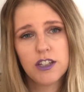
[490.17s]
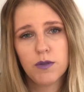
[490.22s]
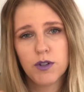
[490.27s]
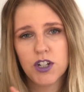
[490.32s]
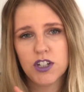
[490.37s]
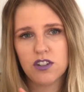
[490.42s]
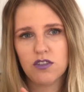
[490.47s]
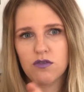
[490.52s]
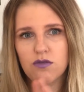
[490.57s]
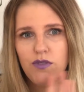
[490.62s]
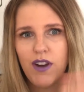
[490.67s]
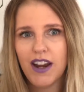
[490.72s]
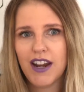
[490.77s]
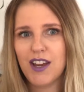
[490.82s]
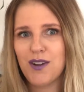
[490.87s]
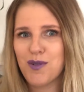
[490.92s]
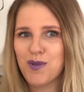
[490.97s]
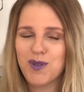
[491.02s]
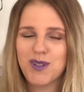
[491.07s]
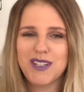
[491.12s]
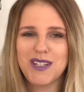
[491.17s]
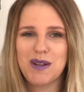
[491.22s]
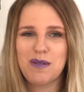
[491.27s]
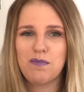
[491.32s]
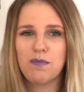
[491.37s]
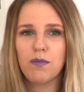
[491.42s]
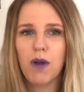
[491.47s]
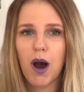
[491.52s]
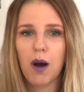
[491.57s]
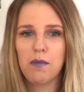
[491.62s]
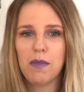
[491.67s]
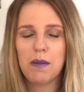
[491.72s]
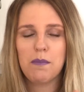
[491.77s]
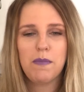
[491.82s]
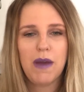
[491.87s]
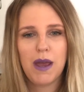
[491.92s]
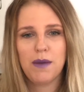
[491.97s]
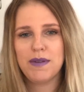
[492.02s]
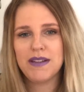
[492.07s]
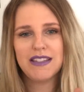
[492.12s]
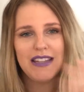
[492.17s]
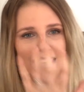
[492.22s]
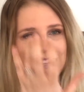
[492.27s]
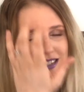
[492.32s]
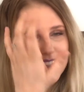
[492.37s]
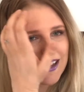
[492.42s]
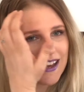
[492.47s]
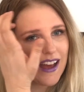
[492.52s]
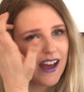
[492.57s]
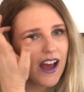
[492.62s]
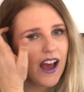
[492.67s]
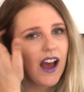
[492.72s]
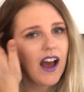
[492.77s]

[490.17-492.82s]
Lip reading: which is a really awesome mom and baby center